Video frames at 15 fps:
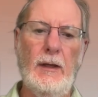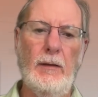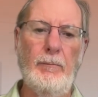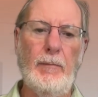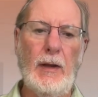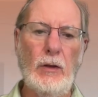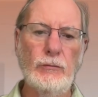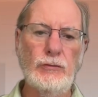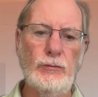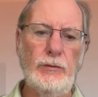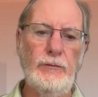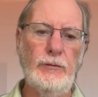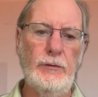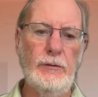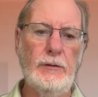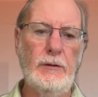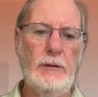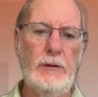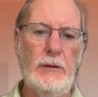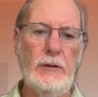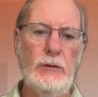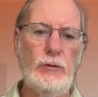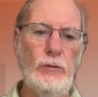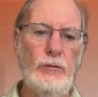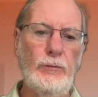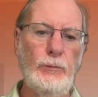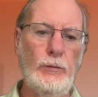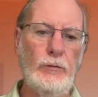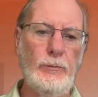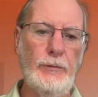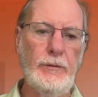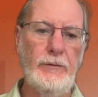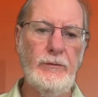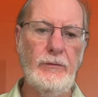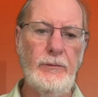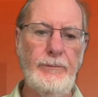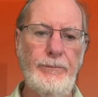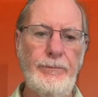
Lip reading: bio-driven tooth movements.